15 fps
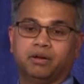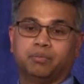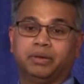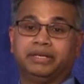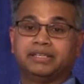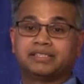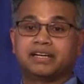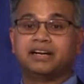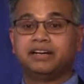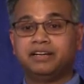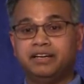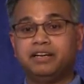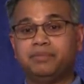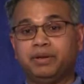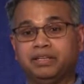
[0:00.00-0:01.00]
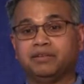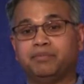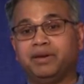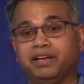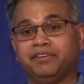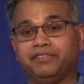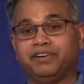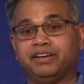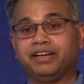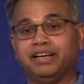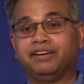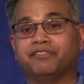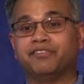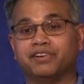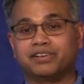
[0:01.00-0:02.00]
But they started reaping the benefit
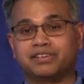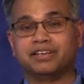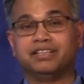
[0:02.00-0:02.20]
in, for,